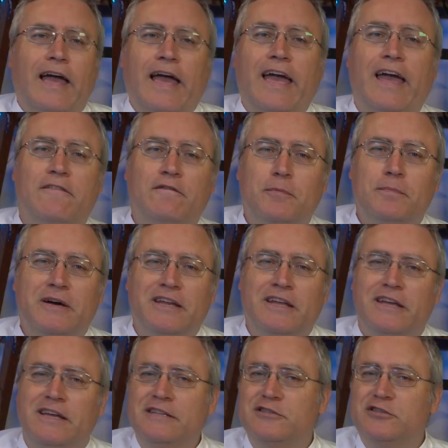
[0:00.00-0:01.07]
Hey
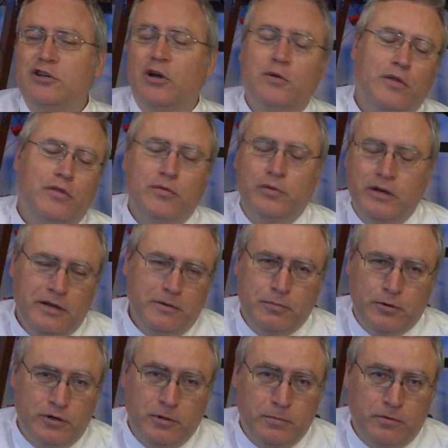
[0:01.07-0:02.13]
everybody, it's Joe the 3D
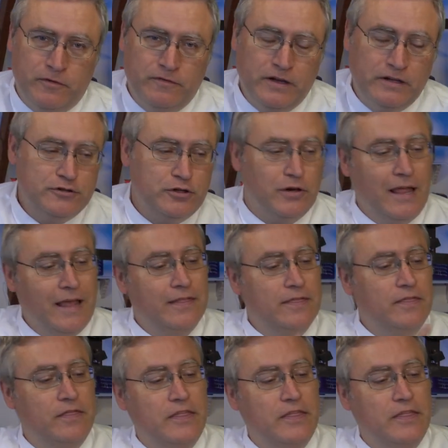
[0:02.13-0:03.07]
Printing Professor, and